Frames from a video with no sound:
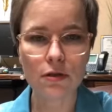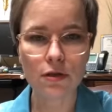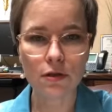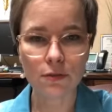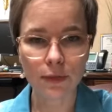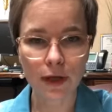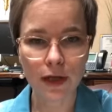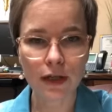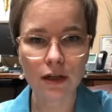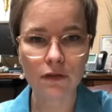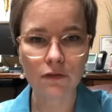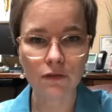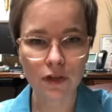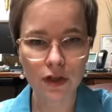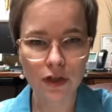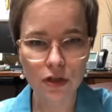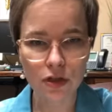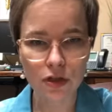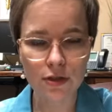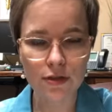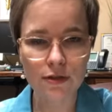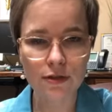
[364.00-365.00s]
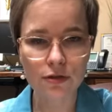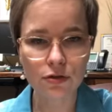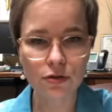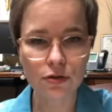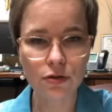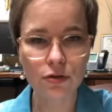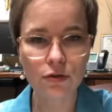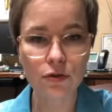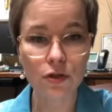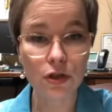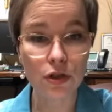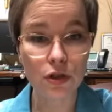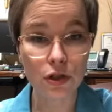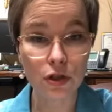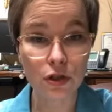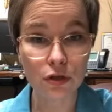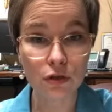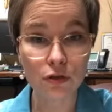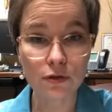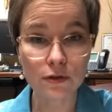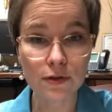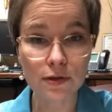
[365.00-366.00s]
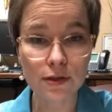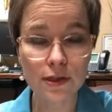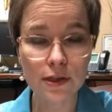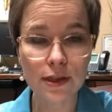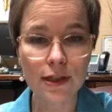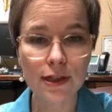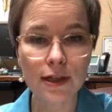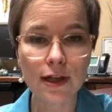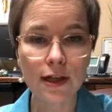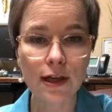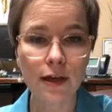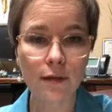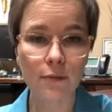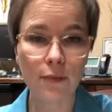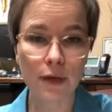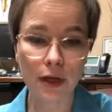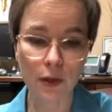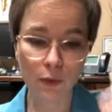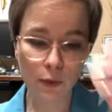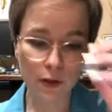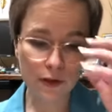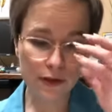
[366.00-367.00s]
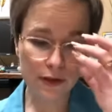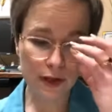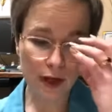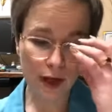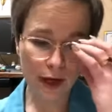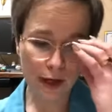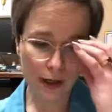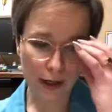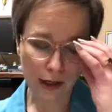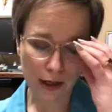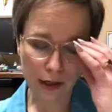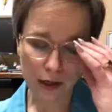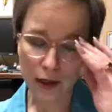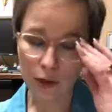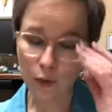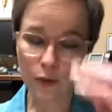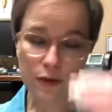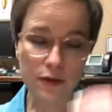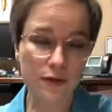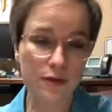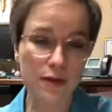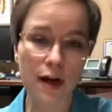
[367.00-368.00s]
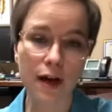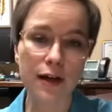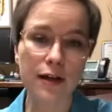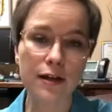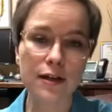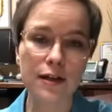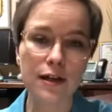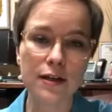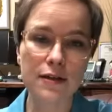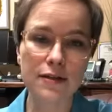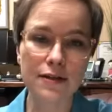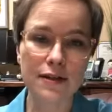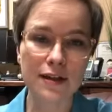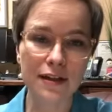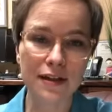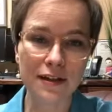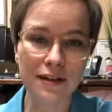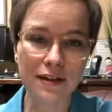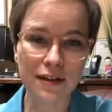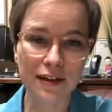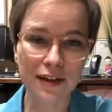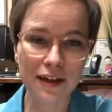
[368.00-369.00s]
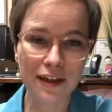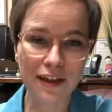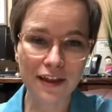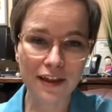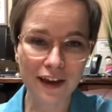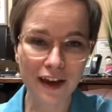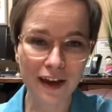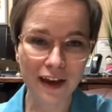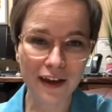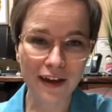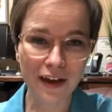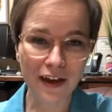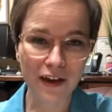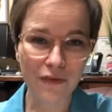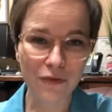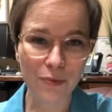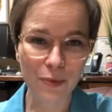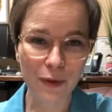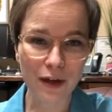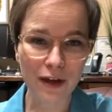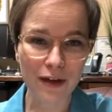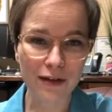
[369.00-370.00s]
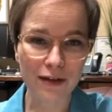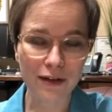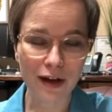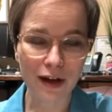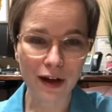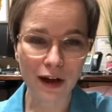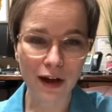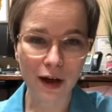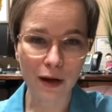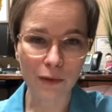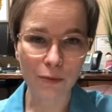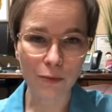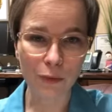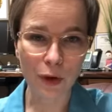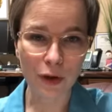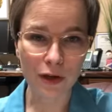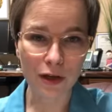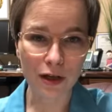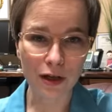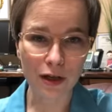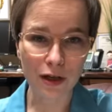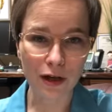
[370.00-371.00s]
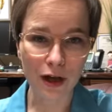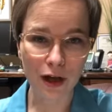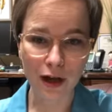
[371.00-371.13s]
my convictions, true to you. But it was not an easy thing. I've been mulling